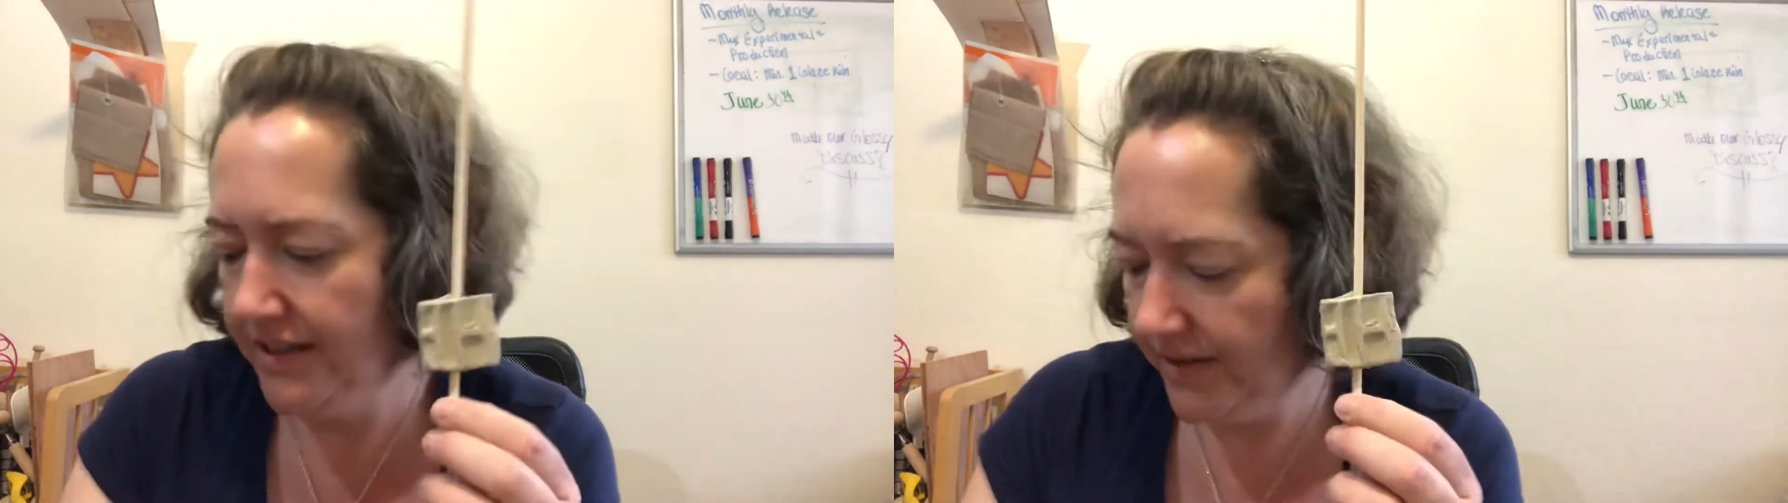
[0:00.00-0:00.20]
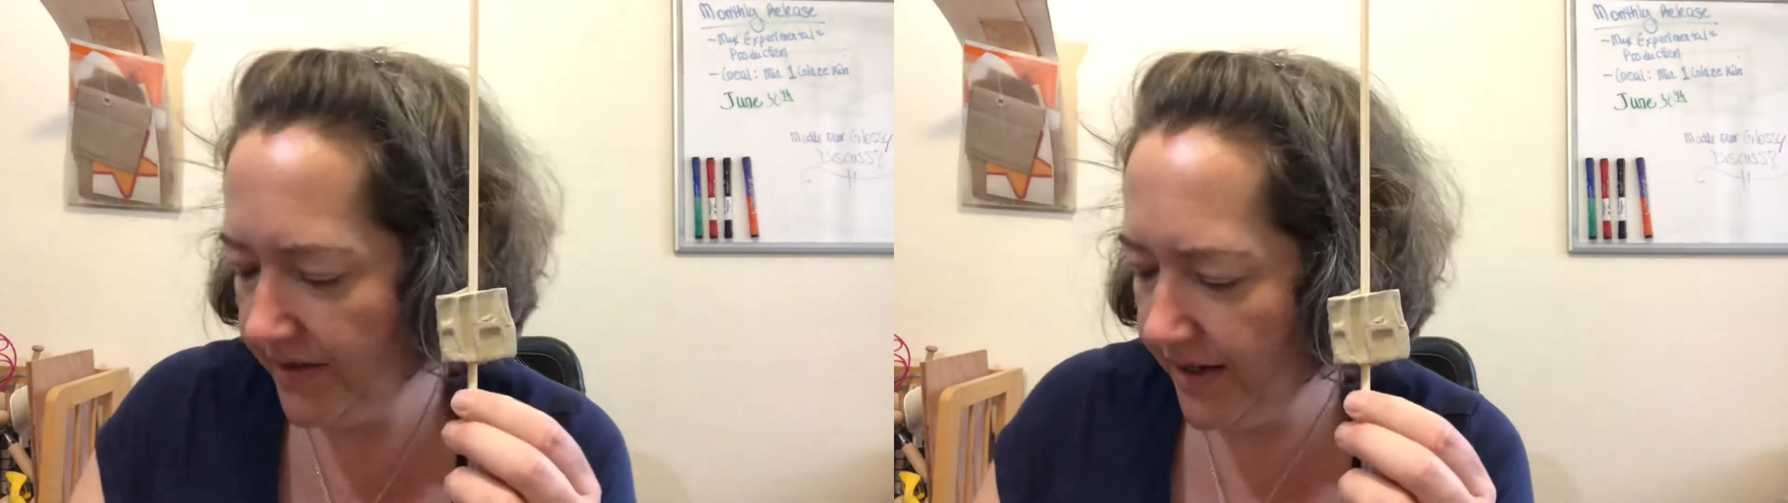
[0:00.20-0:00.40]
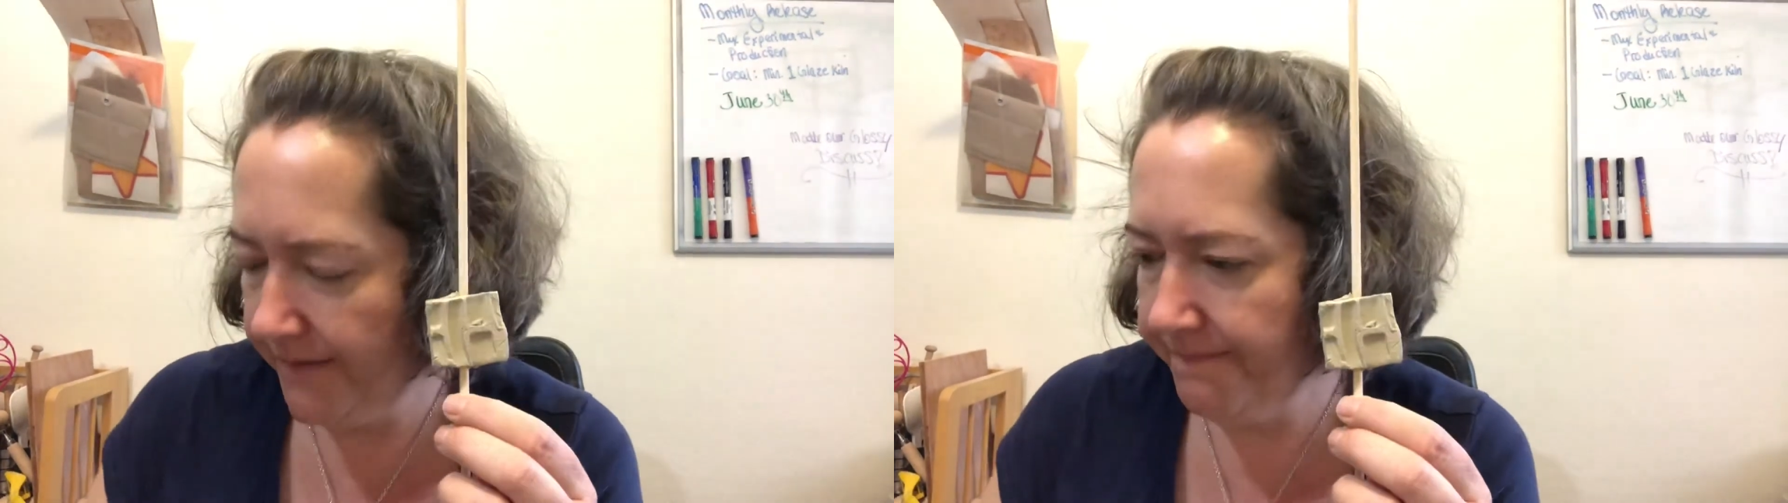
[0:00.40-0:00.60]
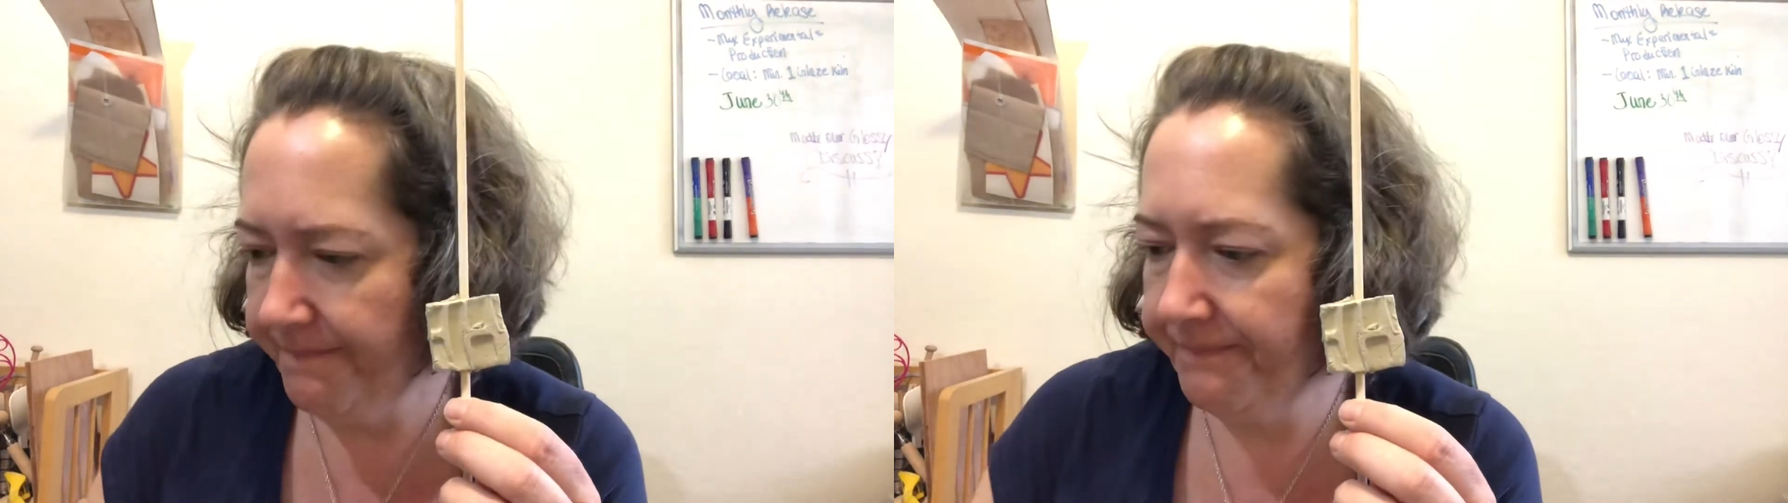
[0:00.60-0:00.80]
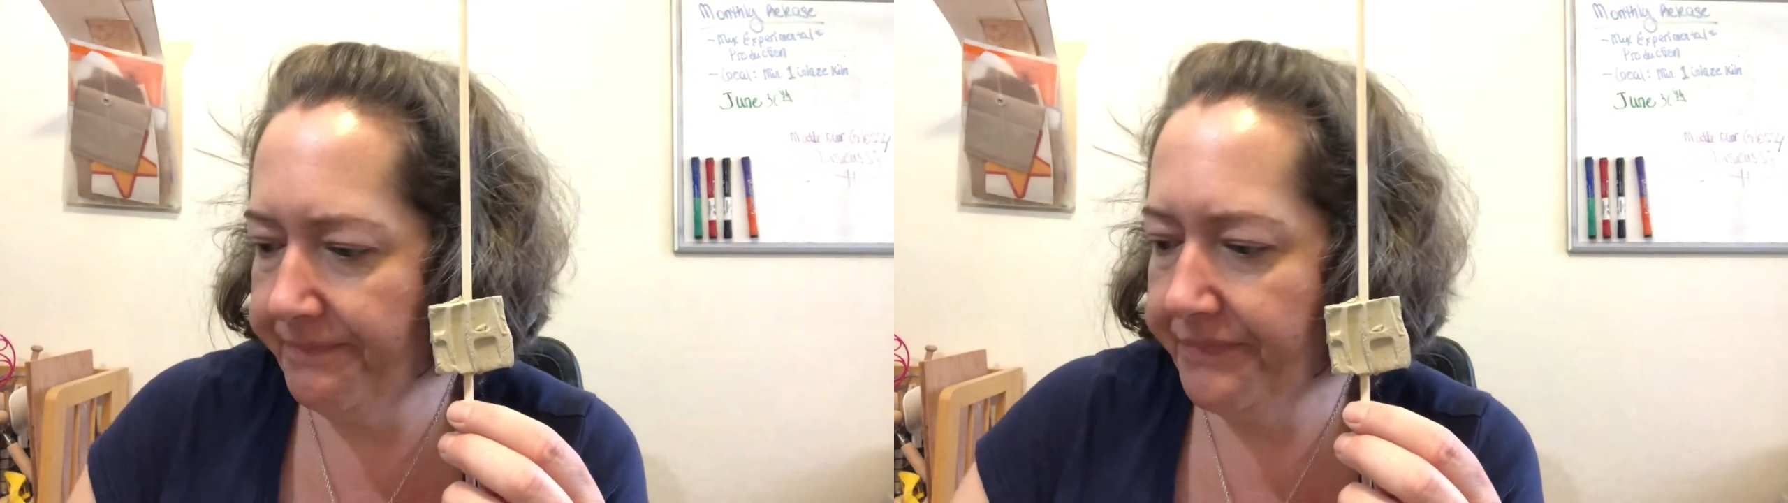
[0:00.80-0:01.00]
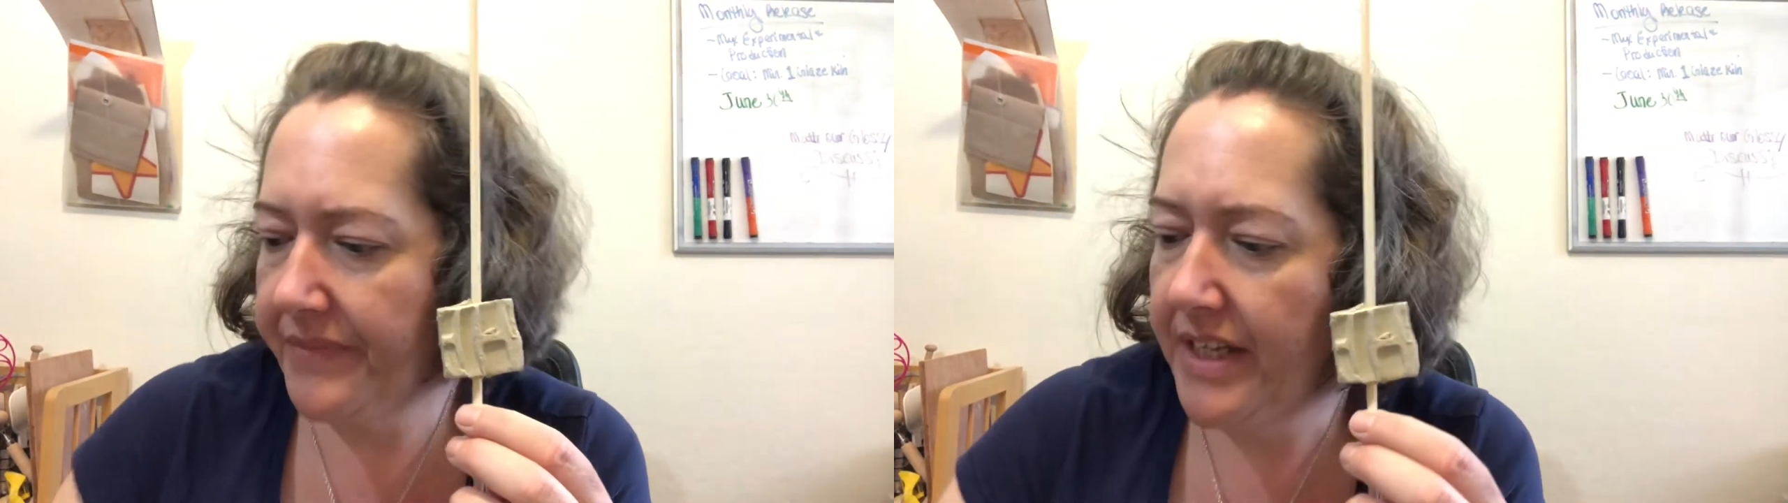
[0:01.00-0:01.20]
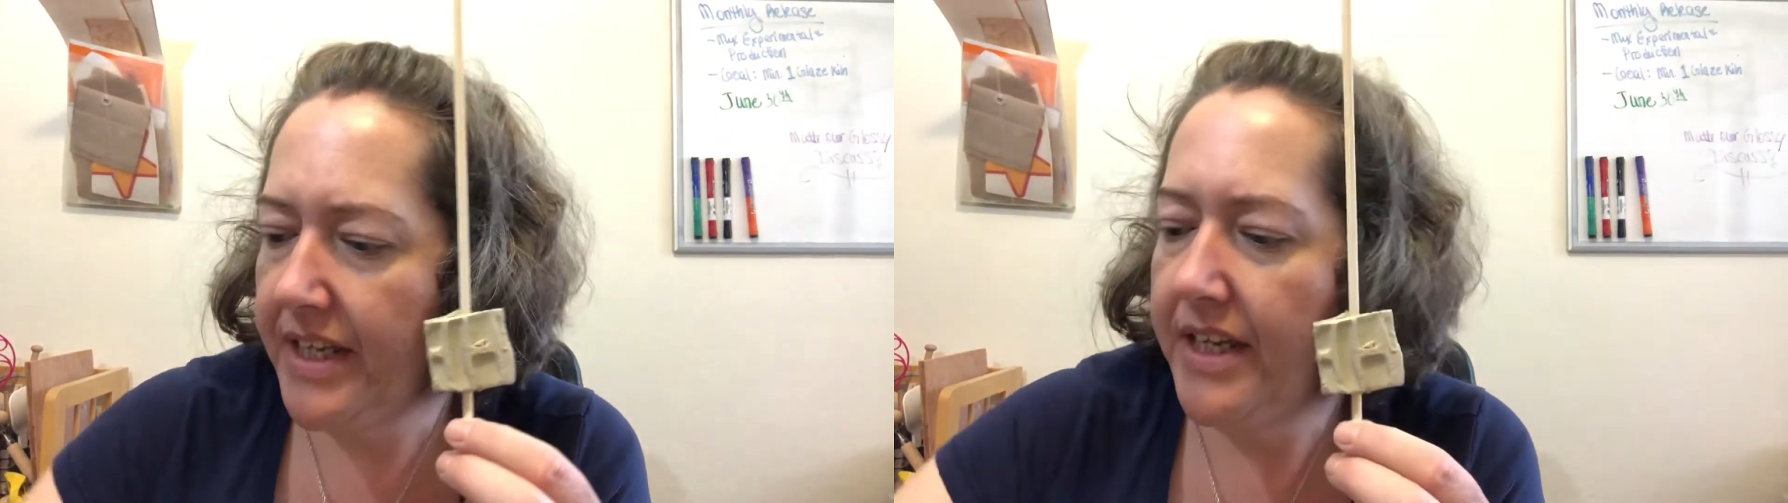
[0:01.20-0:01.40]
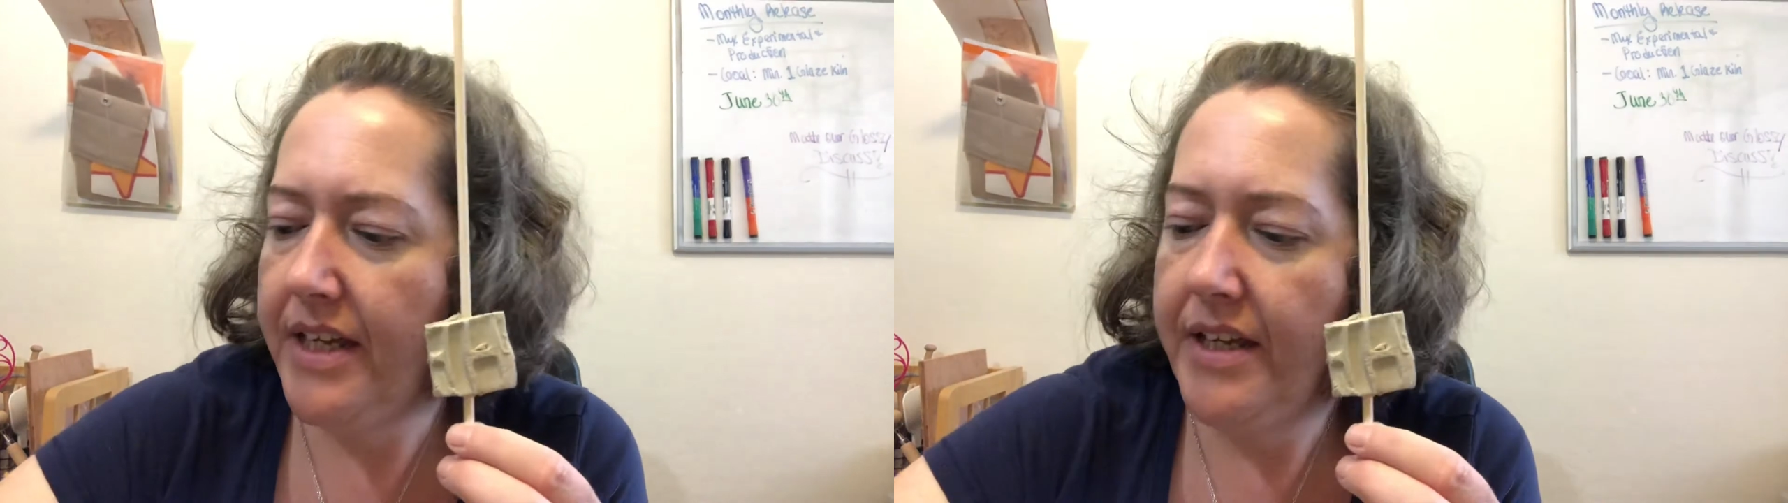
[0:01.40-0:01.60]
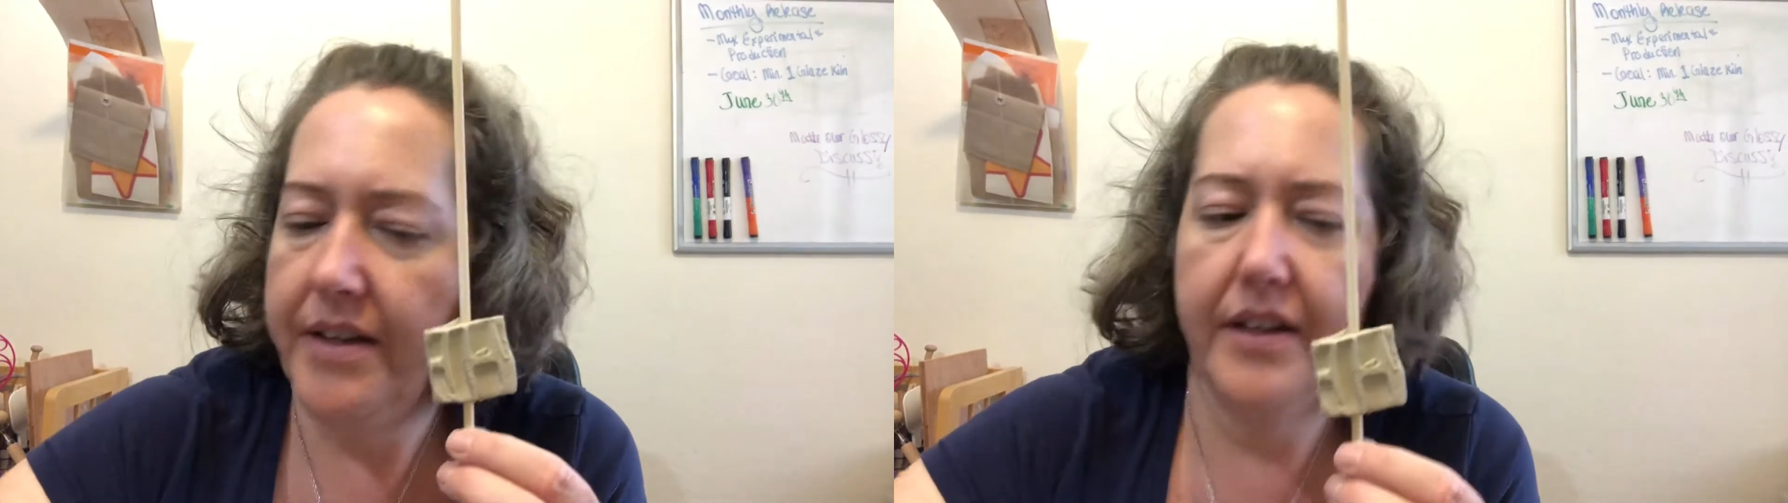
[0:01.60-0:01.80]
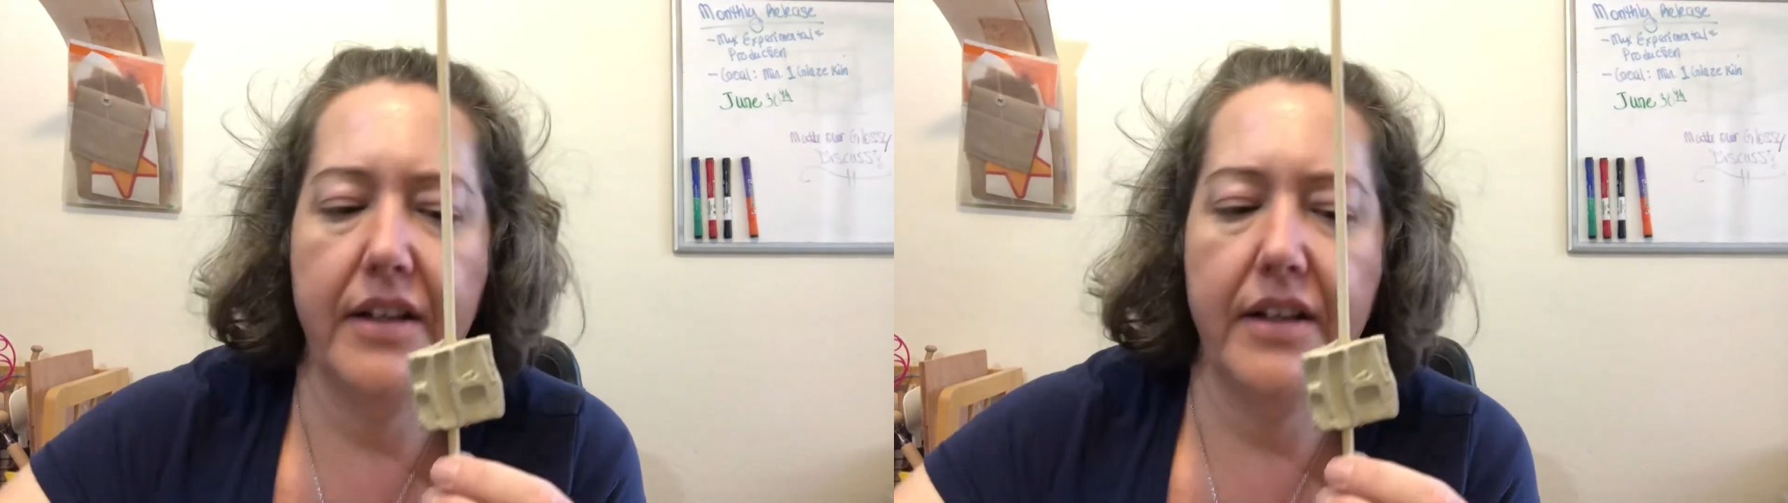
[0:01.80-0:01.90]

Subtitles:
Okay, get